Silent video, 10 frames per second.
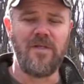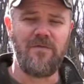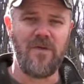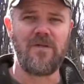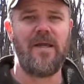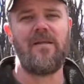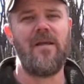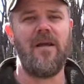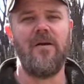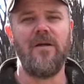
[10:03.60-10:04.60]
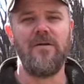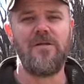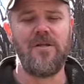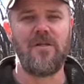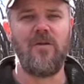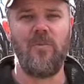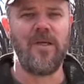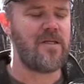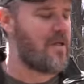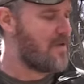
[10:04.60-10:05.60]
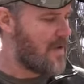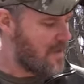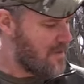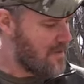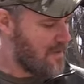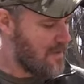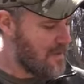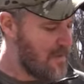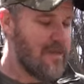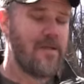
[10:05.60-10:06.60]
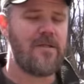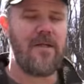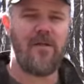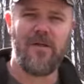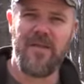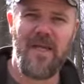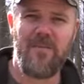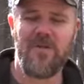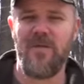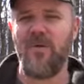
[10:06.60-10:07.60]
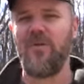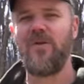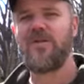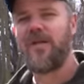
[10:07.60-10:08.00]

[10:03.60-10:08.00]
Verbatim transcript: This feels like the carrier is just a little bit accelerated. Let's take a look at the tape and see what it looks